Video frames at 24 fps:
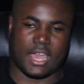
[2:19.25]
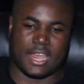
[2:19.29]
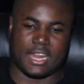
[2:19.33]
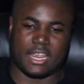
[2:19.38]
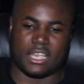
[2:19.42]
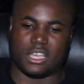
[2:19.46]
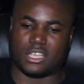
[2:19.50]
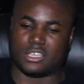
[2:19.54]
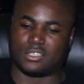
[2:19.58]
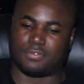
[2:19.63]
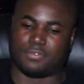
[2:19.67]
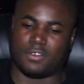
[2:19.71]

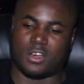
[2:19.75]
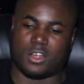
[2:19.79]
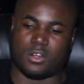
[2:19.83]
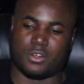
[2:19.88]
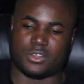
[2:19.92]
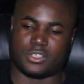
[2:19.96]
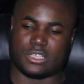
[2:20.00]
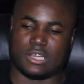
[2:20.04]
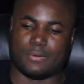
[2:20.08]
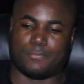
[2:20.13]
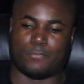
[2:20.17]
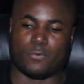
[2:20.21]
getting as
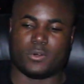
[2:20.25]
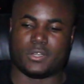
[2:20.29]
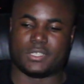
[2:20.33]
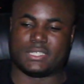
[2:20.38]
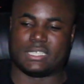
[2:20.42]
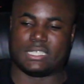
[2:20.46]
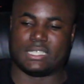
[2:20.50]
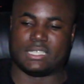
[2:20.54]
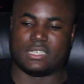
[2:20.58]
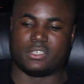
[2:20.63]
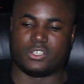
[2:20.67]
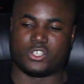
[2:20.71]
far as I
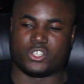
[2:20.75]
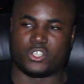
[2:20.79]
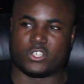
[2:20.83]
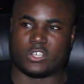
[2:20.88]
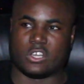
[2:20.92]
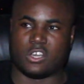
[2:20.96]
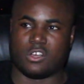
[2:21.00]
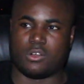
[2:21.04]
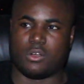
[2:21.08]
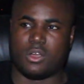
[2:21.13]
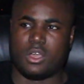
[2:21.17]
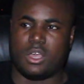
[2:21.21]
wanted in the
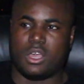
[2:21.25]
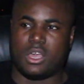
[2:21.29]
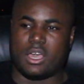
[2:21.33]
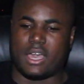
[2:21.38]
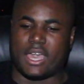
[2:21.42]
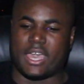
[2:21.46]
show